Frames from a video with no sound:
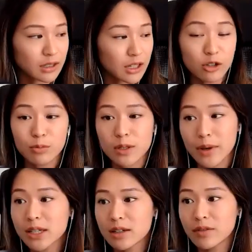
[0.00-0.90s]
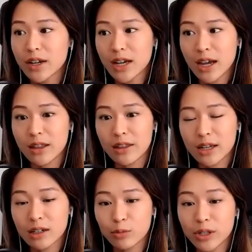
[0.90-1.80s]
a new perspective and
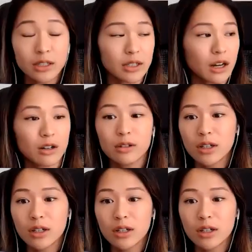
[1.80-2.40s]
think well you know